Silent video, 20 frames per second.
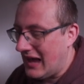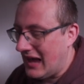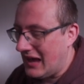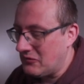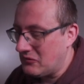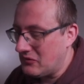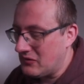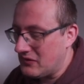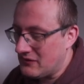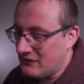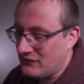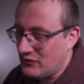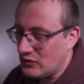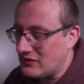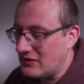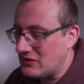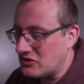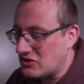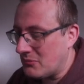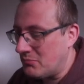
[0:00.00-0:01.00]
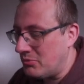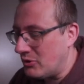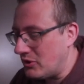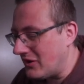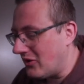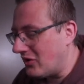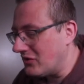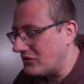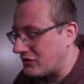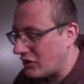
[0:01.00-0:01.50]
and the footage I put
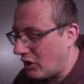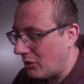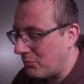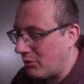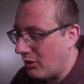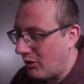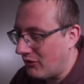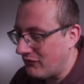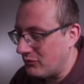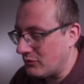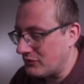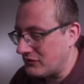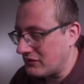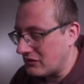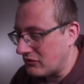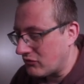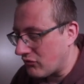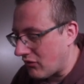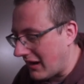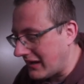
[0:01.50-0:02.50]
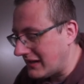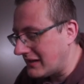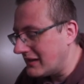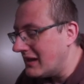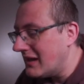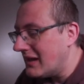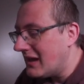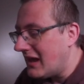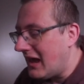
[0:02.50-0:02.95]
it on top of wasn't great.